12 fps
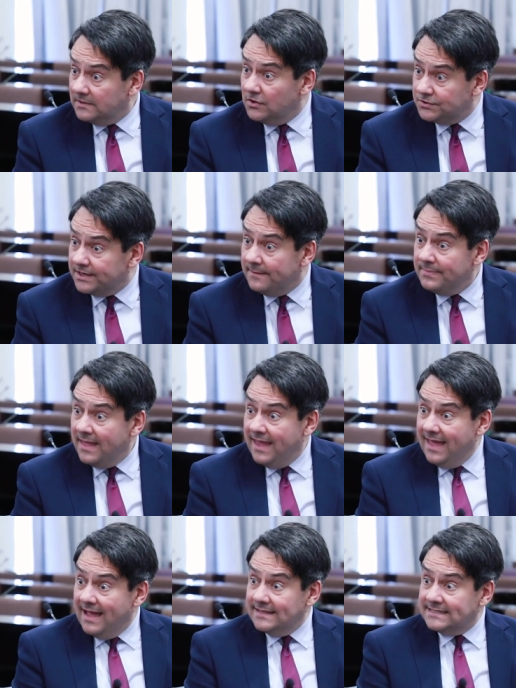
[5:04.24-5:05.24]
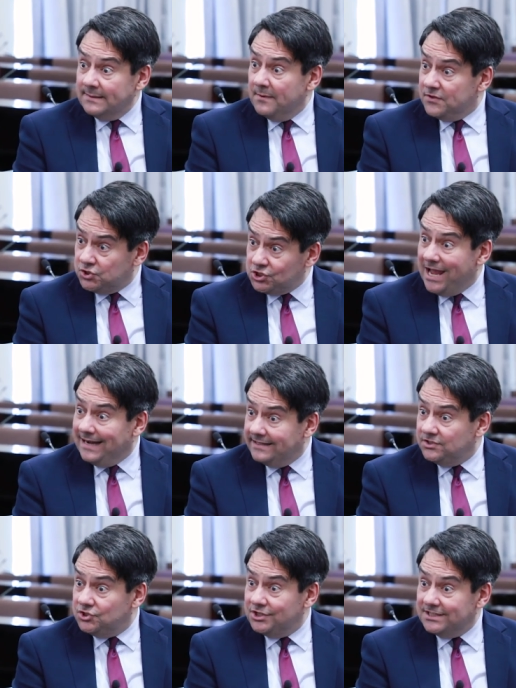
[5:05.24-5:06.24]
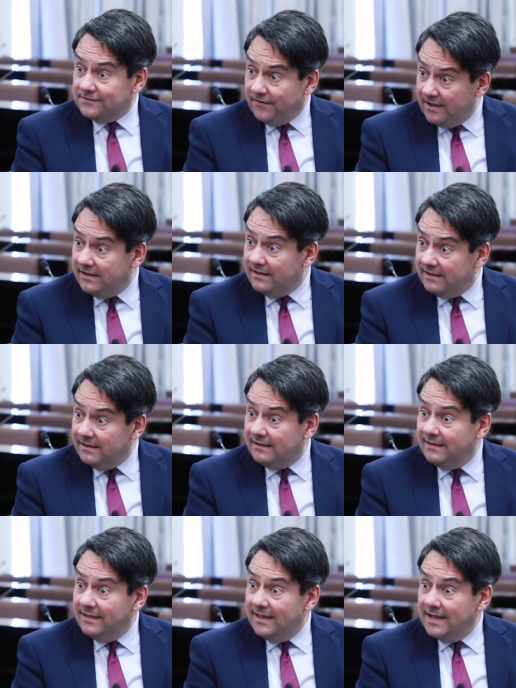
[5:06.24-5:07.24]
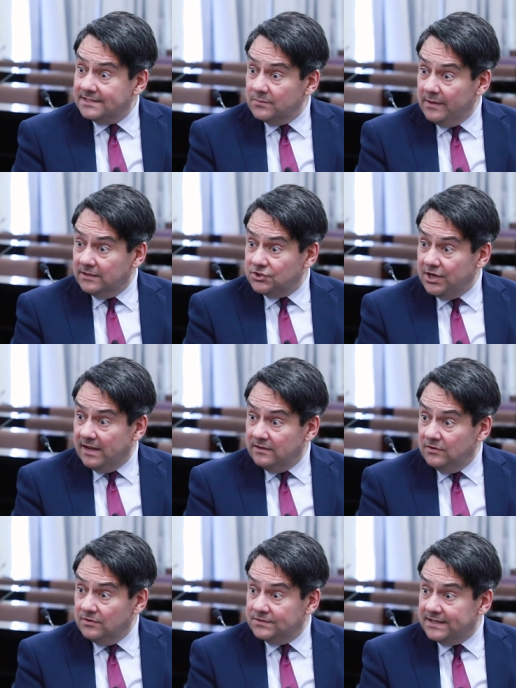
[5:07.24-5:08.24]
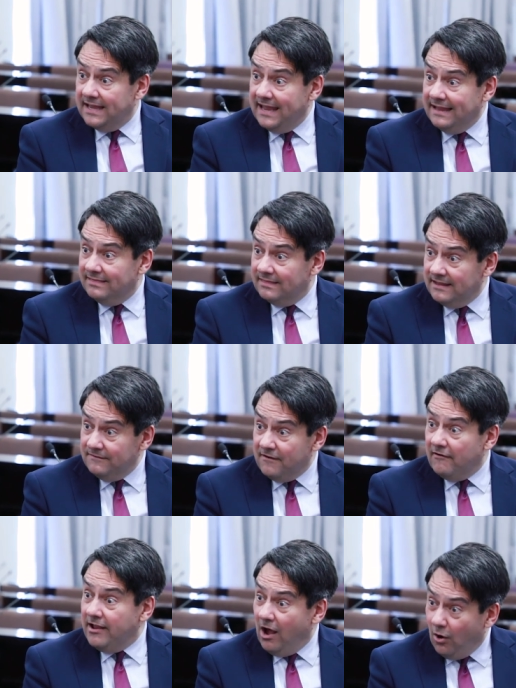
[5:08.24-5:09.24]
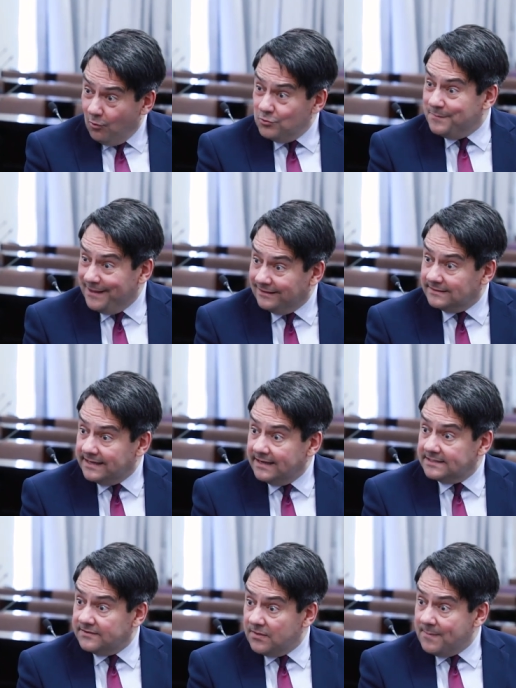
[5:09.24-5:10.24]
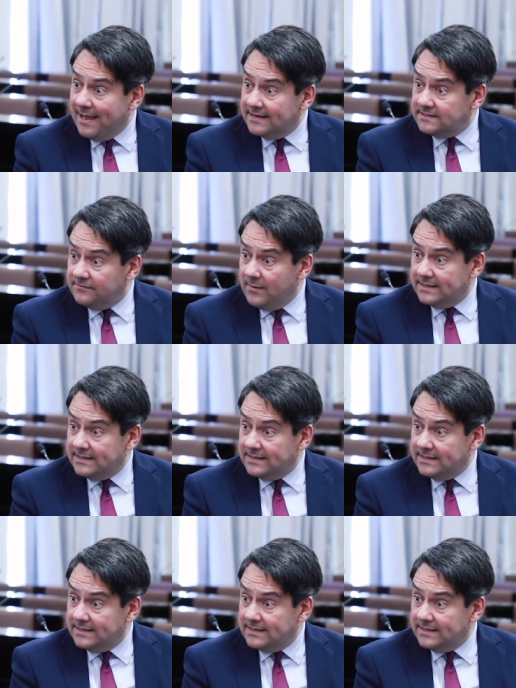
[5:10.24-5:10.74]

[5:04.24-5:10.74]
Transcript: user, and some of the challenges for her as a wheelchair user in the very old buildings of the Palace of